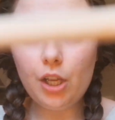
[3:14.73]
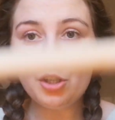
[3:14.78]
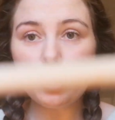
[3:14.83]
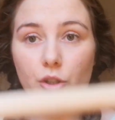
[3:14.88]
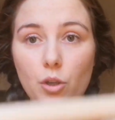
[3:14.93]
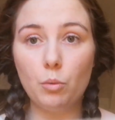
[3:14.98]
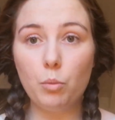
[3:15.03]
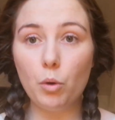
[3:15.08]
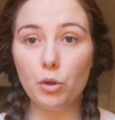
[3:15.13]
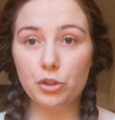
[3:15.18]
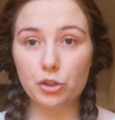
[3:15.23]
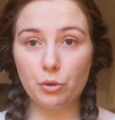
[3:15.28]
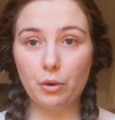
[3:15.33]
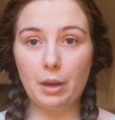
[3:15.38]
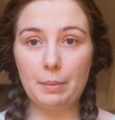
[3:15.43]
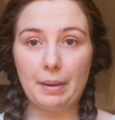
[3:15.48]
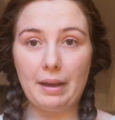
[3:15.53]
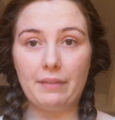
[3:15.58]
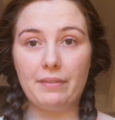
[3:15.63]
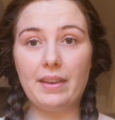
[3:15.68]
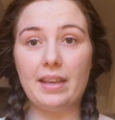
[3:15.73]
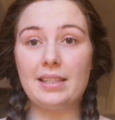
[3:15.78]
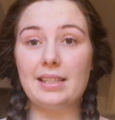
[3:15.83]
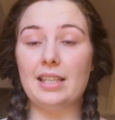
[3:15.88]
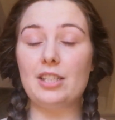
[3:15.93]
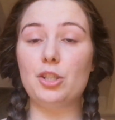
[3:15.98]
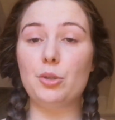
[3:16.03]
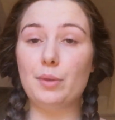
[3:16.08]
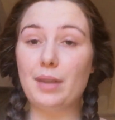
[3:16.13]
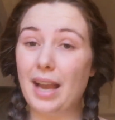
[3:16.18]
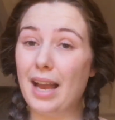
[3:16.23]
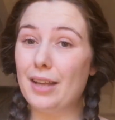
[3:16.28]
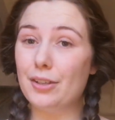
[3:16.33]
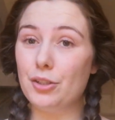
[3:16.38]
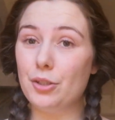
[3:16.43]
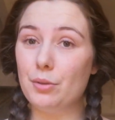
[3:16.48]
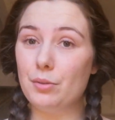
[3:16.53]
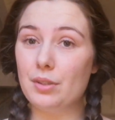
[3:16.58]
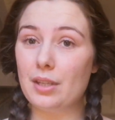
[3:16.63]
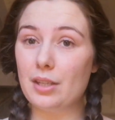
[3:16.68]
So what's great about this is you
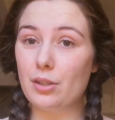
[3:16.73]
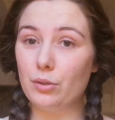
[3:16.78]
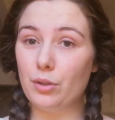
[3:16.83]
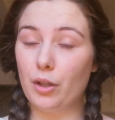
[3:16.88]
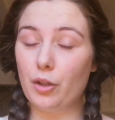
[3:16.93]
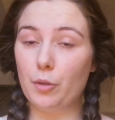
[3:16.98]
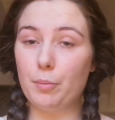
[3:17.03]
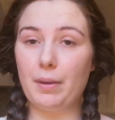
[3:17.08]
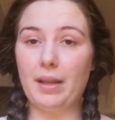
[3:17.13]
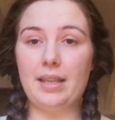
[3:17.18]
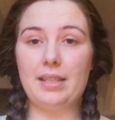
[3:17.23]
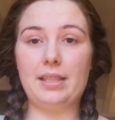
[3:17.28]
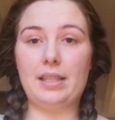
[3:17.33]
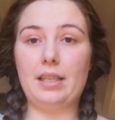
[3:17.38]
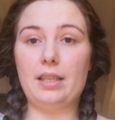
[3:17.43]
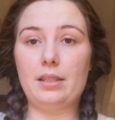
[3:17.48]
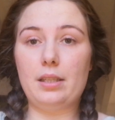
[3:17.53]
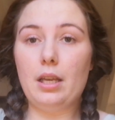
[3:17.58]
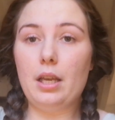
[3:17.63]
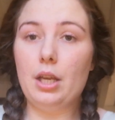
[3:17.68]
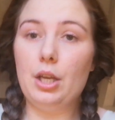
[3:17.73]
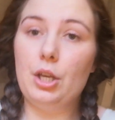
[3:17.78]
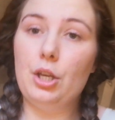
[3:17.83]
can use this on other places.